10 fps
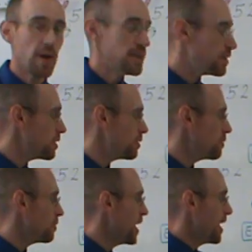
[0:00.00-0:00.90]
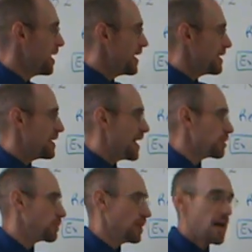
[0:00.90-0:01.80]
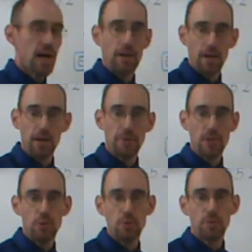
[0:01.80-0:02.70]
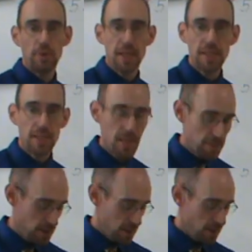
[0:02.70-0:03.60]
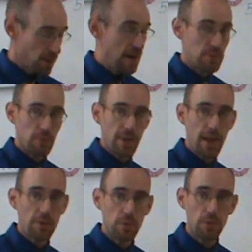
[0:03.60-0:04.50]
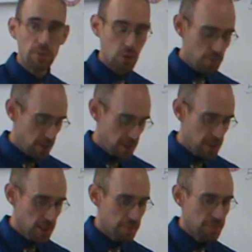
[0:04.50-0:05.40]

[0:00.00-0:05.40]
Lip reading: right to natural log of u plus c, or absolute value of u plus c.